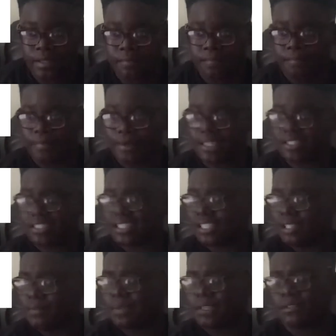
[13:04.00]

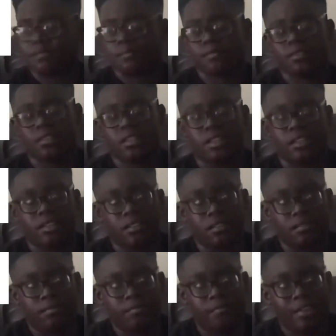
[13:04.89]
basically being
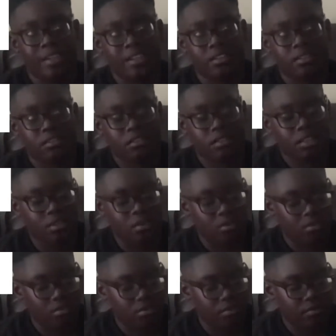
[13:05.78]
fake ill,
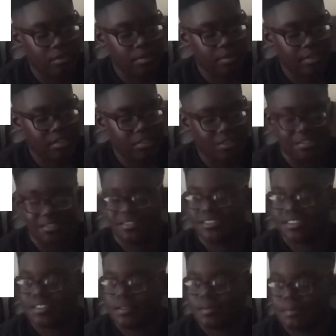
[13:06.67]
if that makes sense.
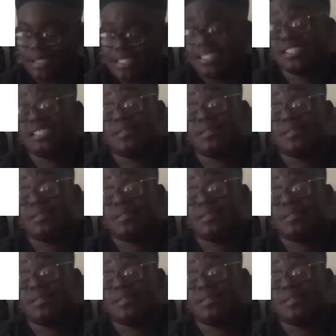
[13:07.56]
Basically